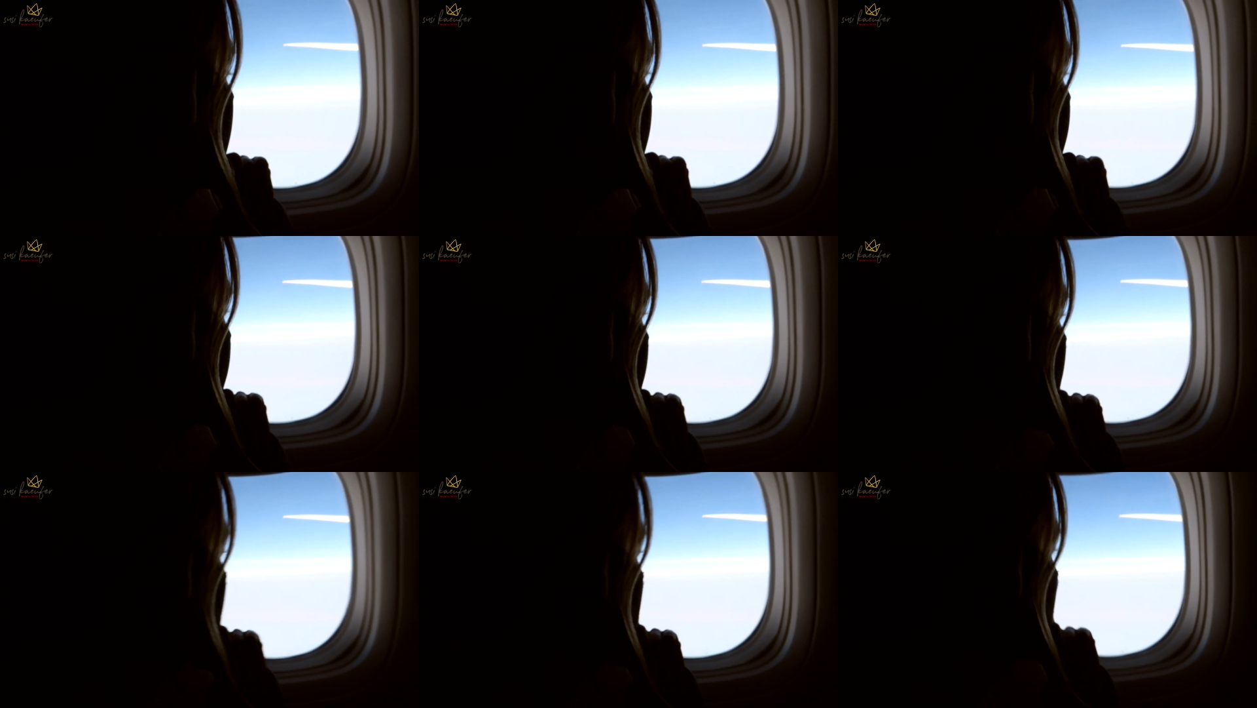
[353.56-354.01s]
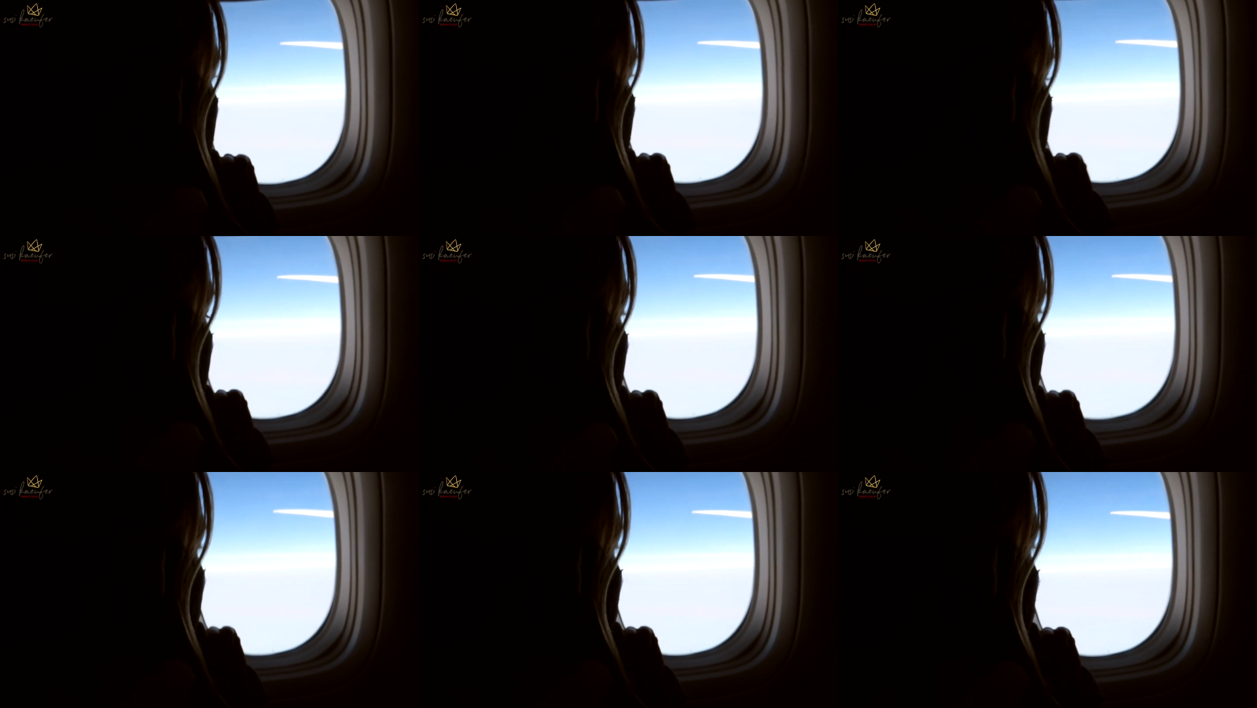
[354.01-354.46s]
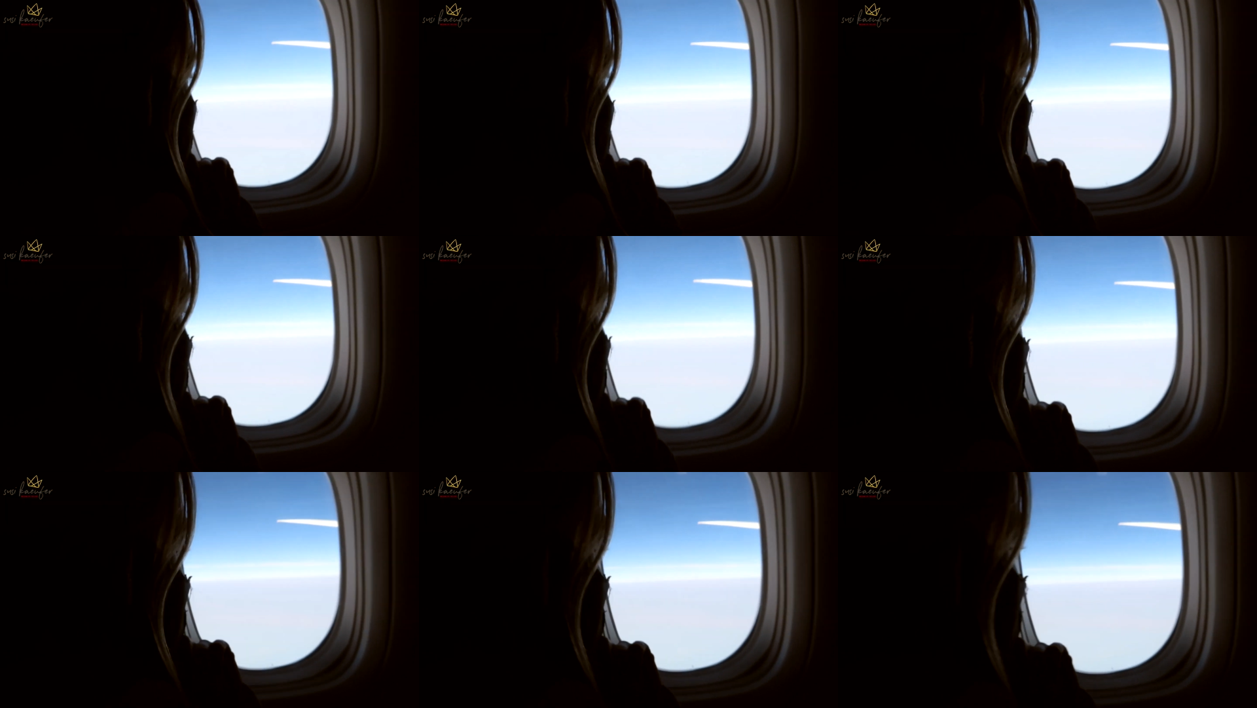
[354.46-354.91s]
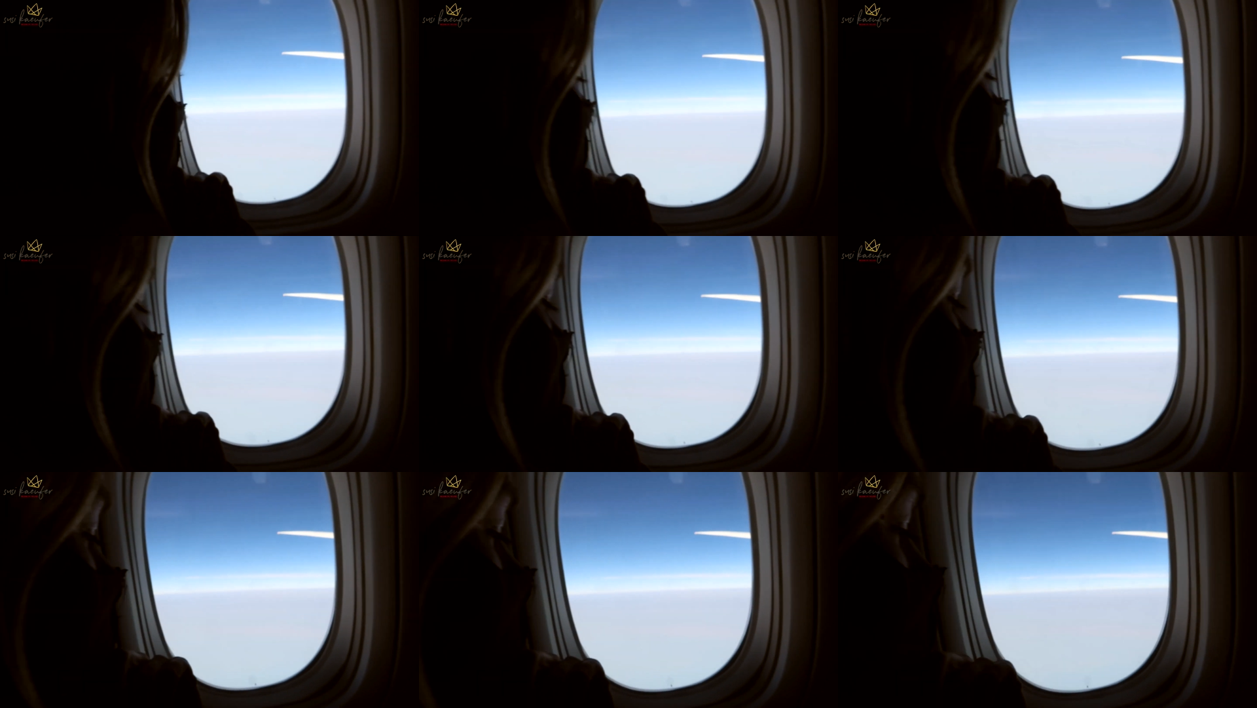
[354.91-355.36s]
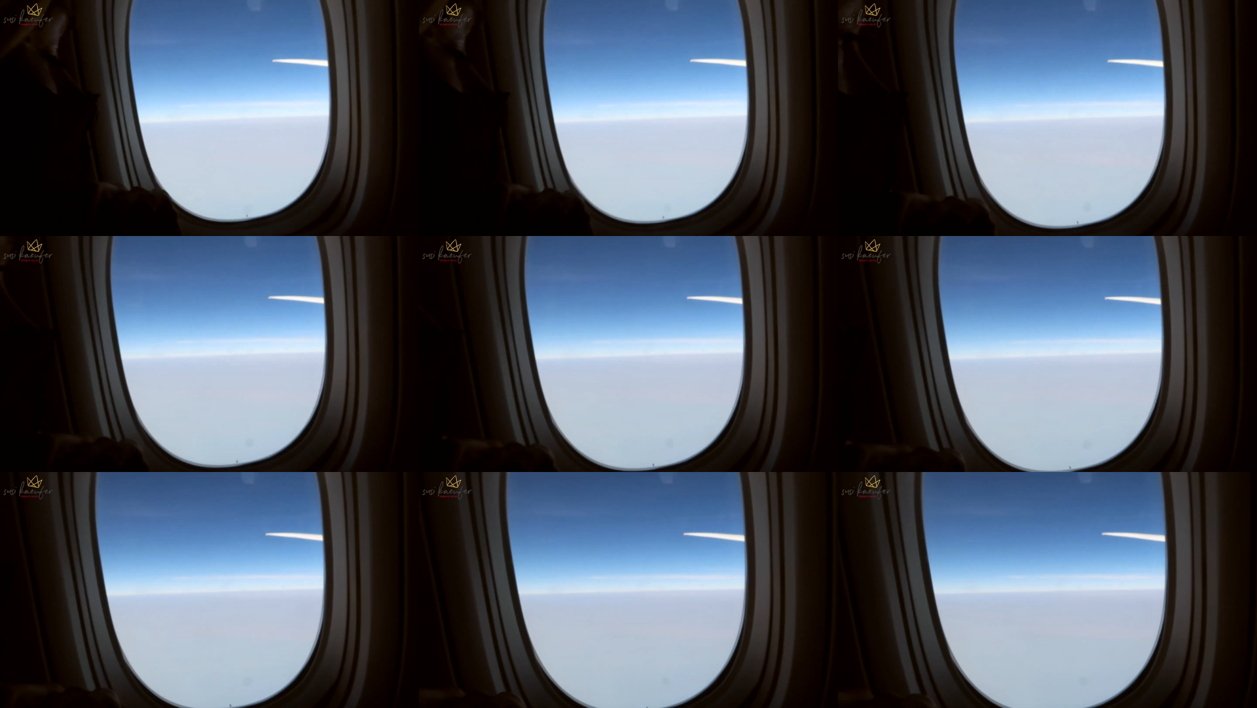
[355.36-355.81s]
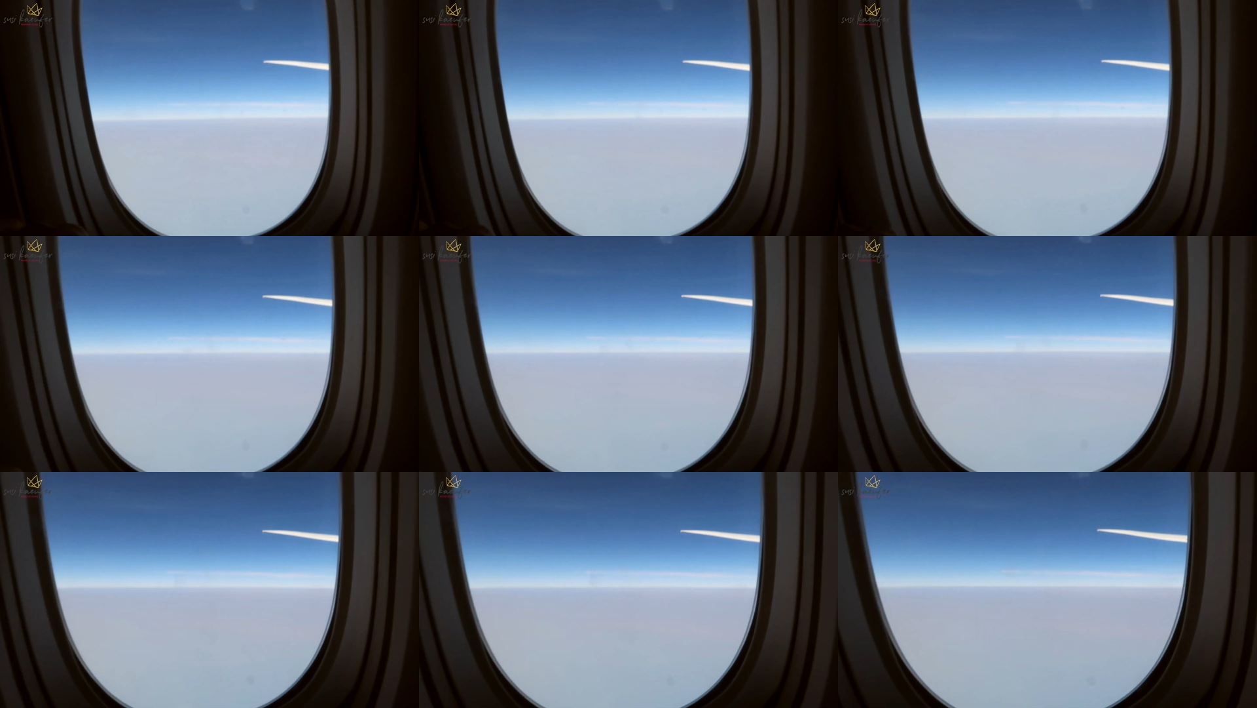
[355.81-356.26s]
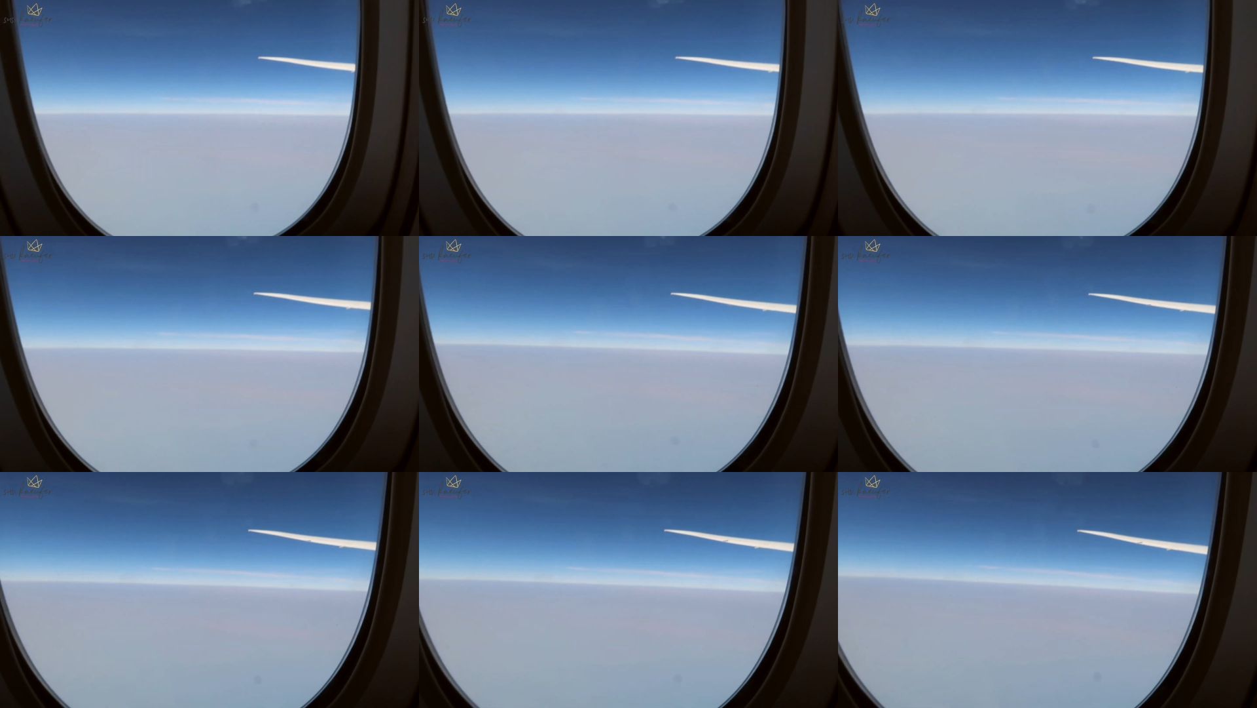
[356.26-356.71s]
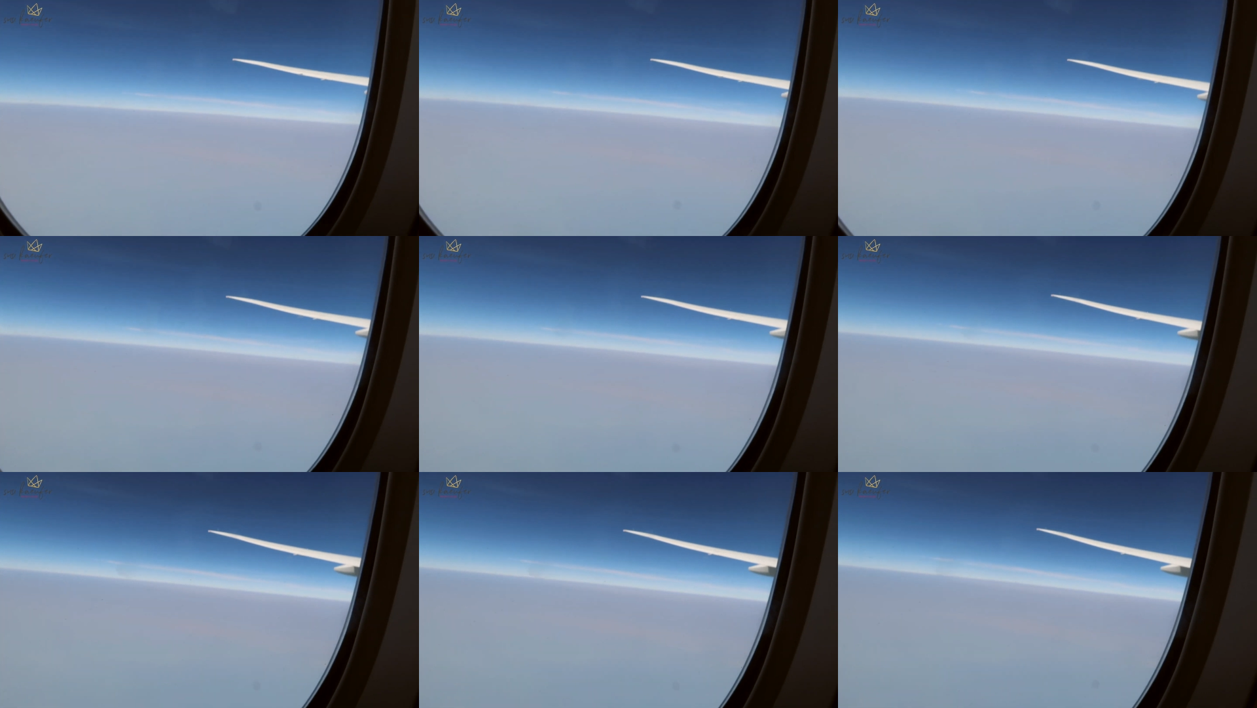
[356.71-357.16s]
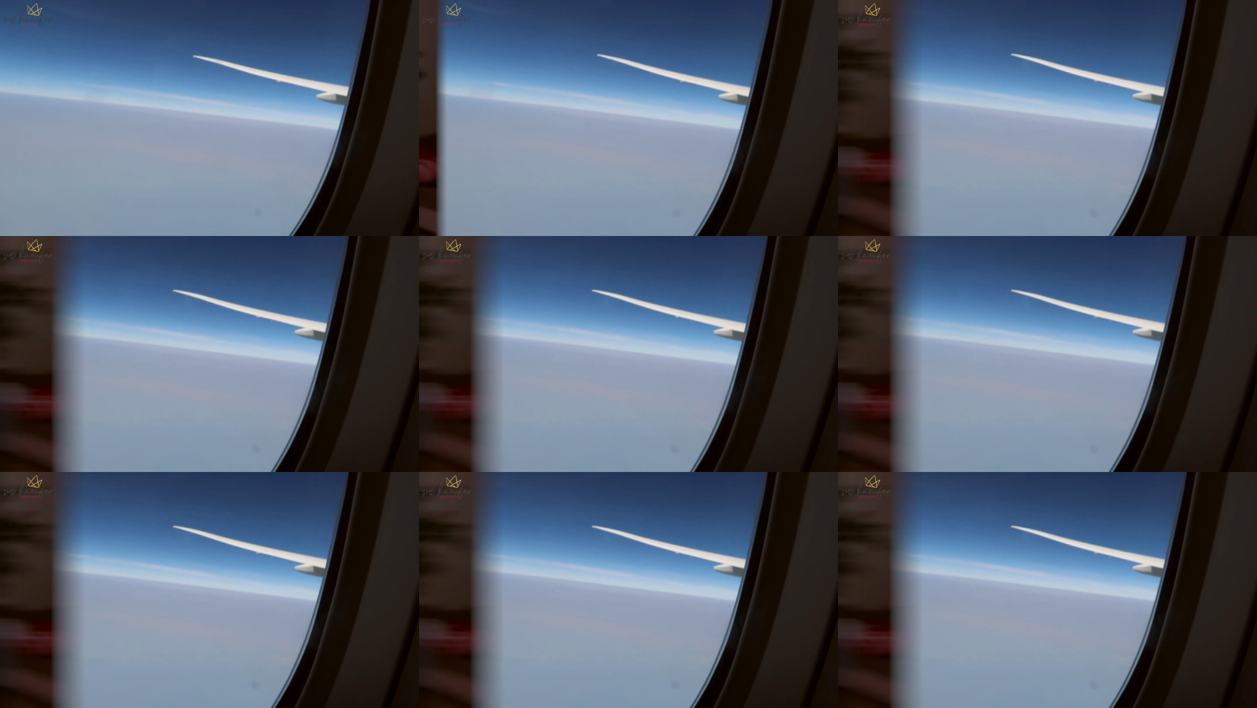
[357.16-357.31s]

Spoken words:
No face is visible, so there are no lips to read.